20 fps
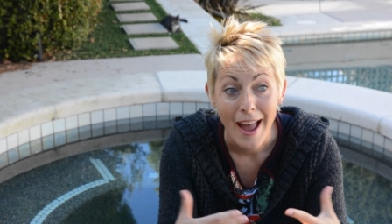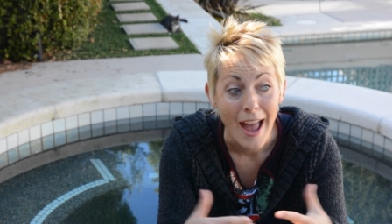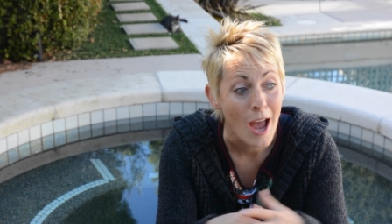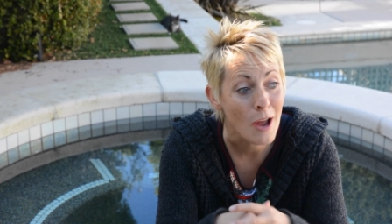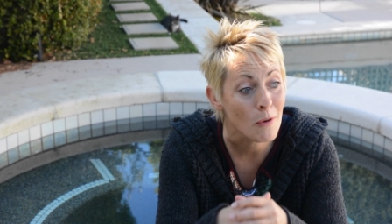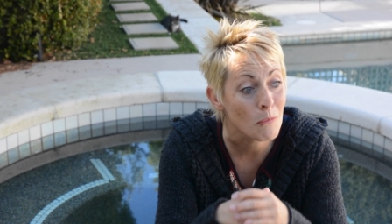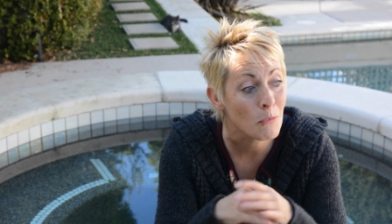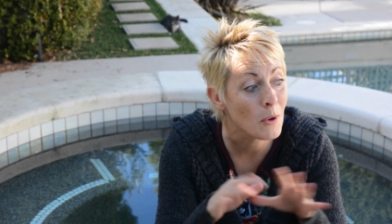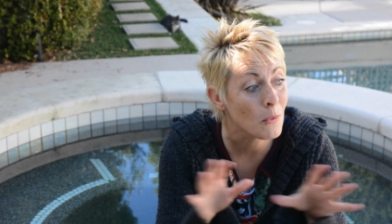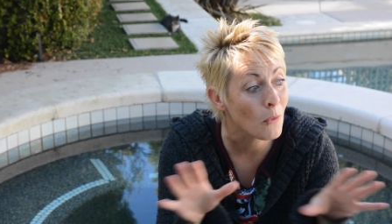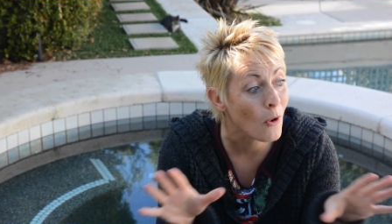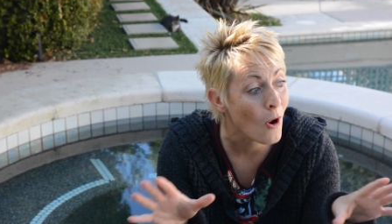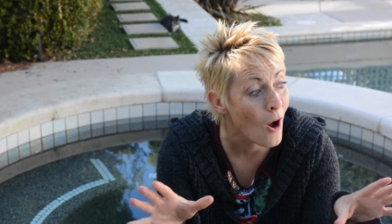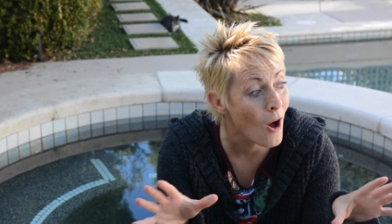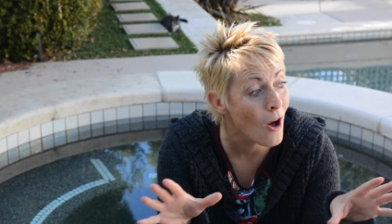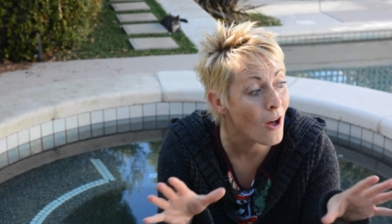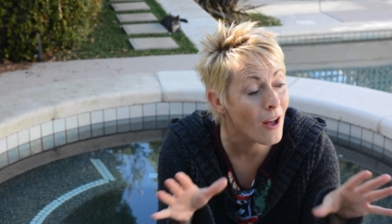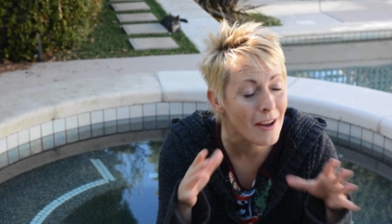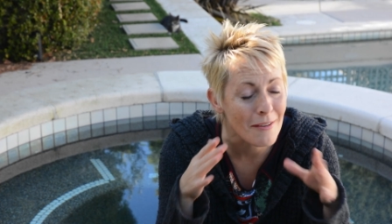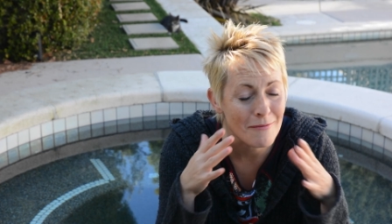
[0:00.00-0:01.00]
And we were
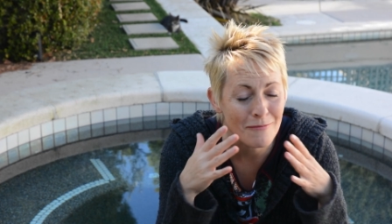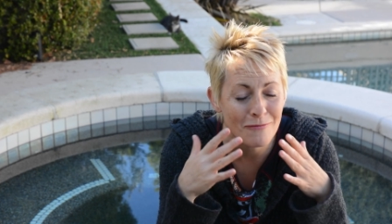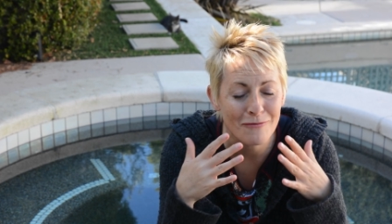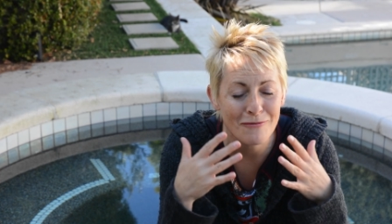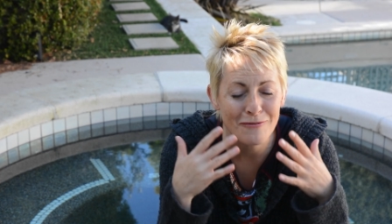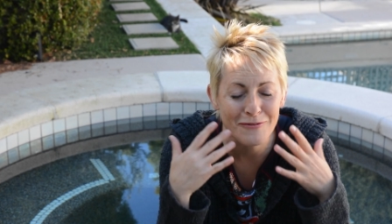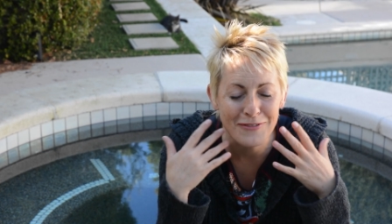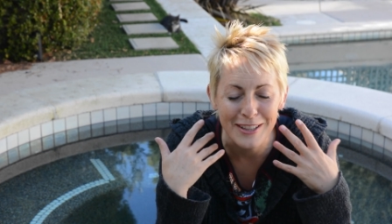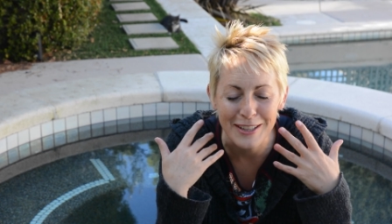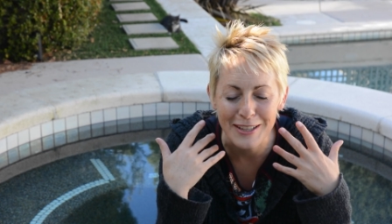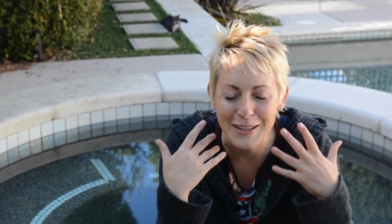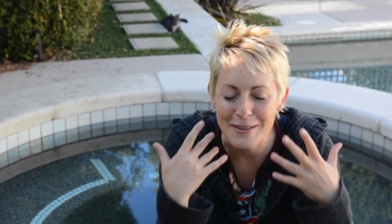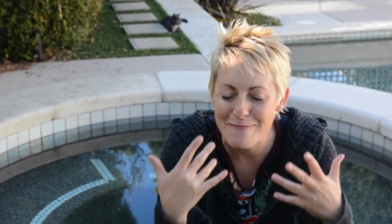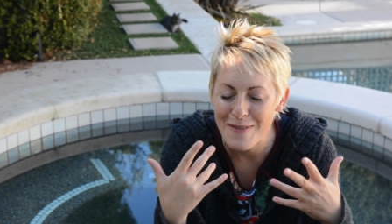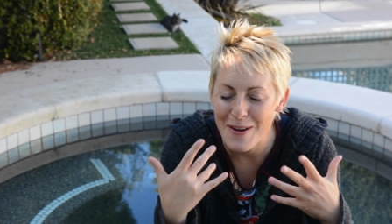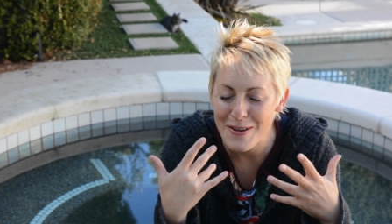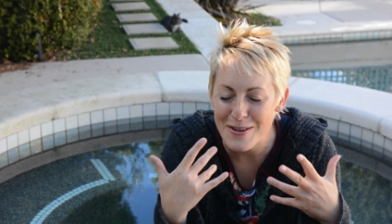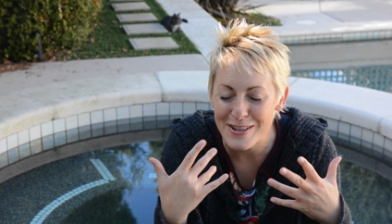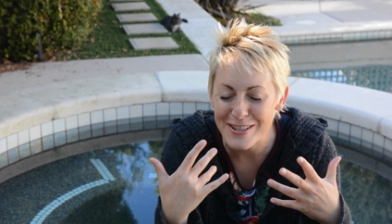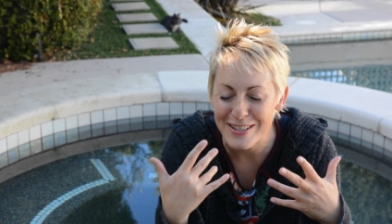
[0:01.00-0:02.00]
all, I'm feeling
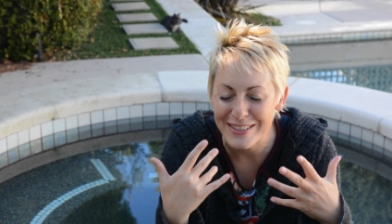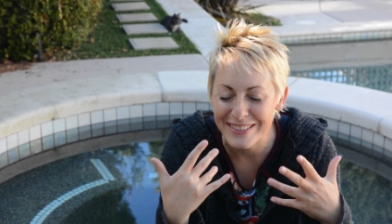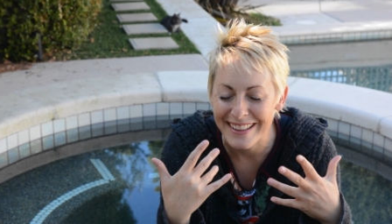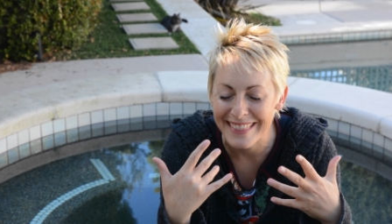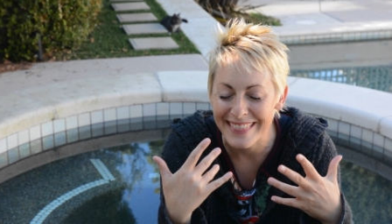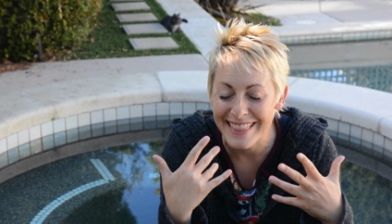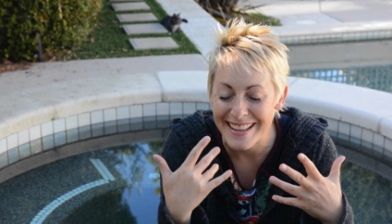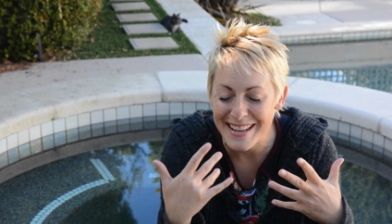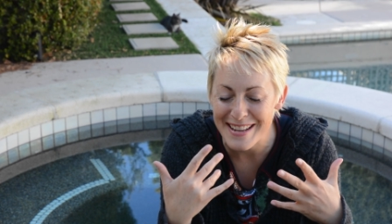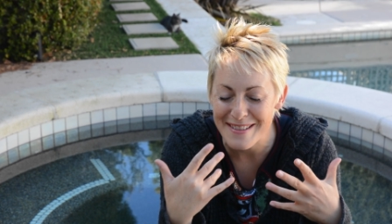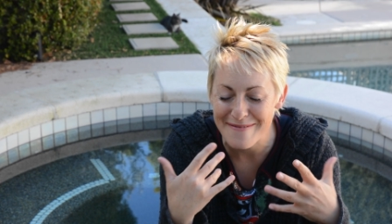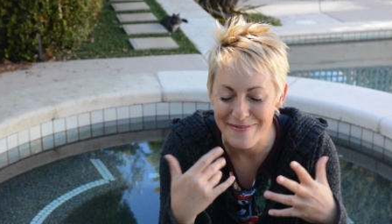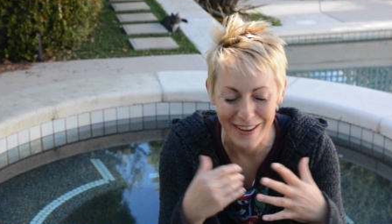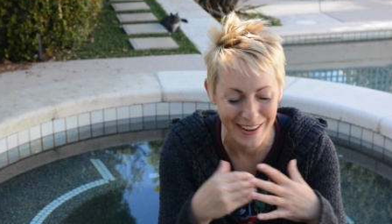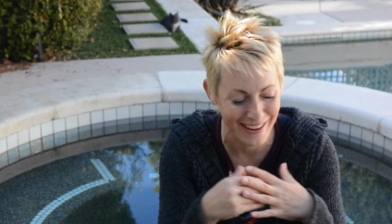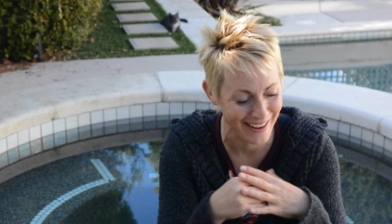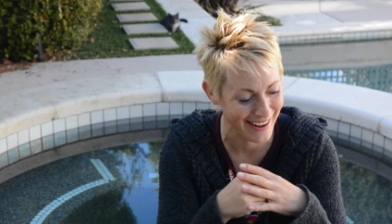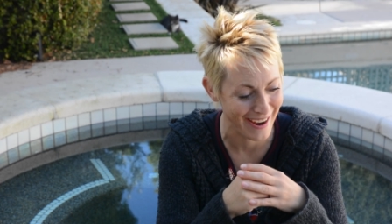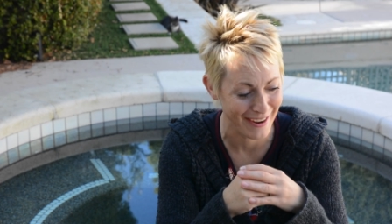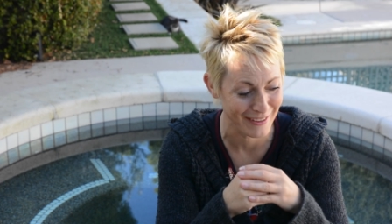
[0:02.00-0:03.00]
emotional thinking about
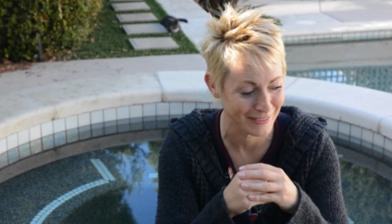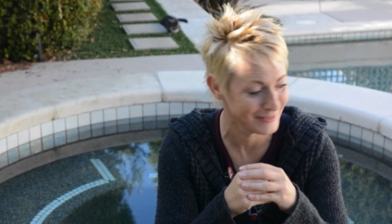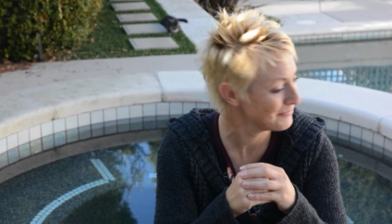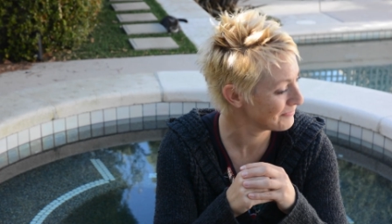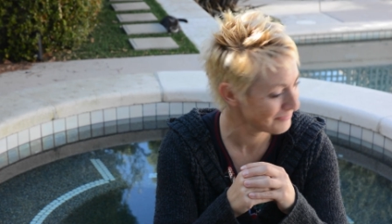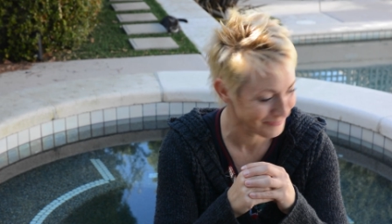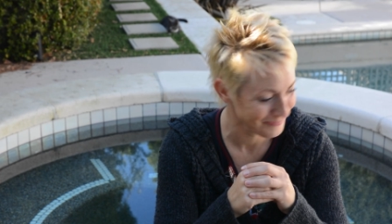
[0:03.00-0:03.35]
it now,